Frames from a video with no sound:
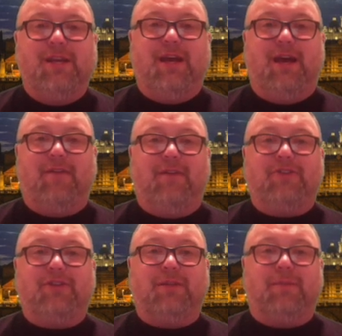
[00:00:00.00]

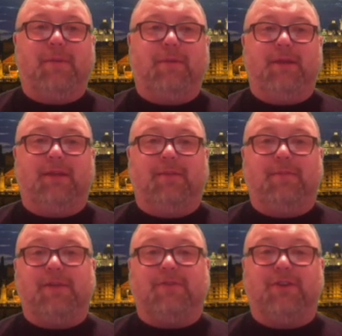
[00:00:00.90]
Eventually, the people that they
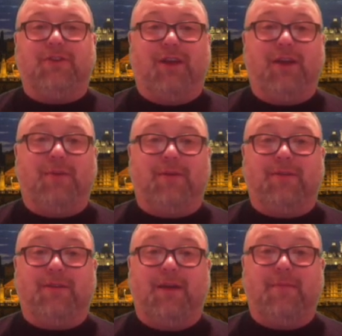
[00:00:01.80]
peacefully trade
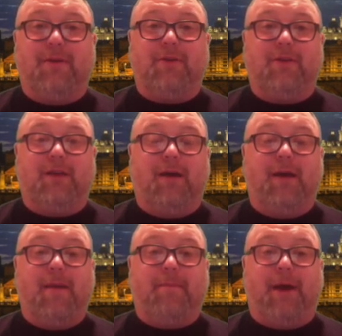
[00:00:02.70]
with come under the
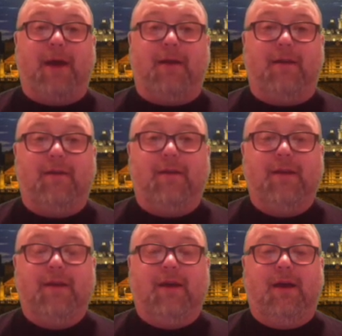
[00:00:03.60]
empire
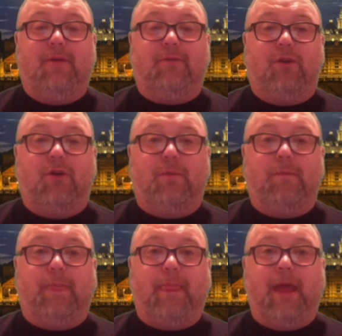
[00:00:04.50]
of
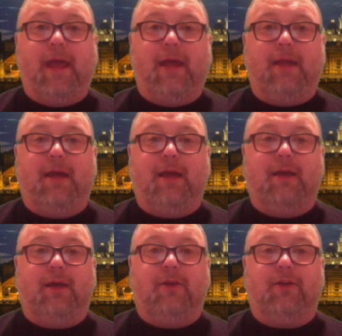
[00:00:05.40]
Rome and
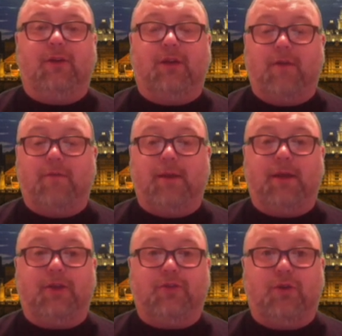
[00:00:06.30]
under the government
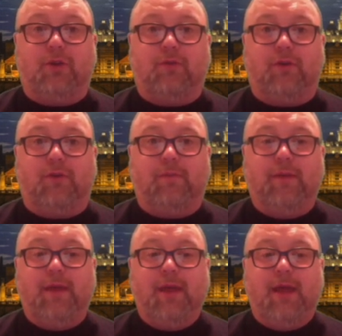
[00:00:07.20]
and control of Rome.
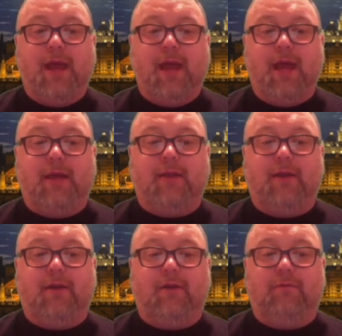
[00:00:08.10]
And
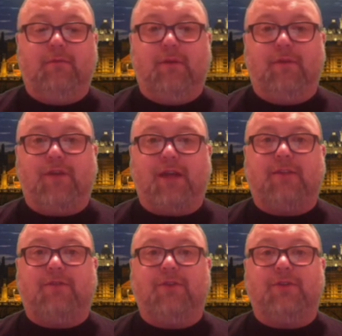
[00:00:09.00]
their
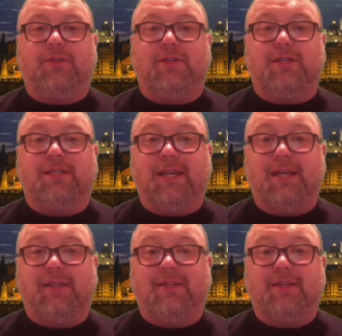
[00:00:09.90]
effective use of the
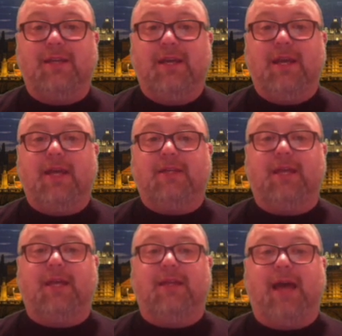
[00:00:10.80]
seas is
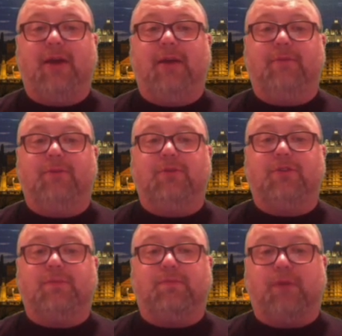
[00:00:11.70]
going to allow them to
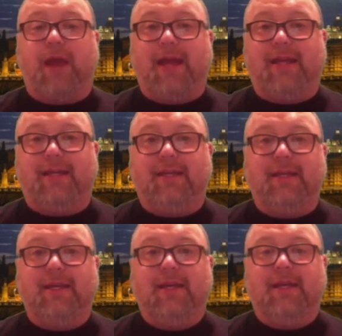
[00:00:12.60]
spread
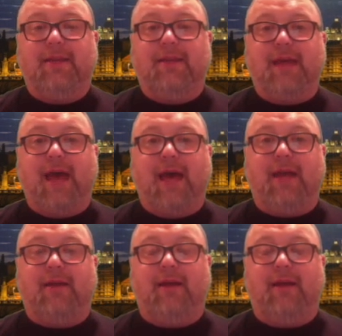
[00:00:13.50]
that